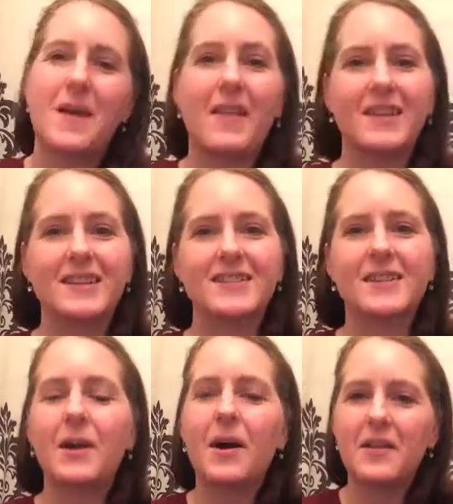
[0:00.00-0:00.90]
this
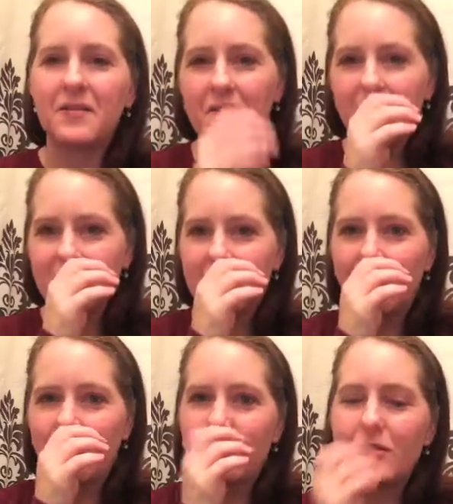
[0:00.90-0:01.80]
live
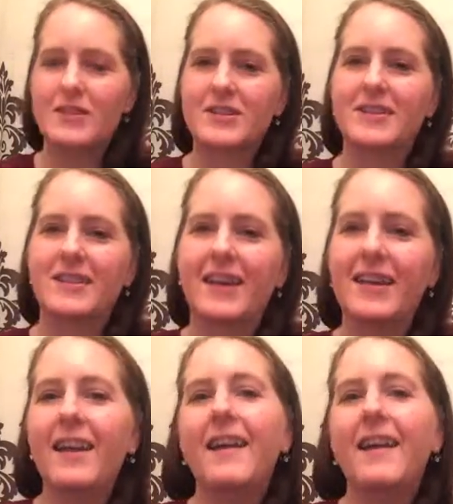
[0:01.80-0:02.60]
video for today.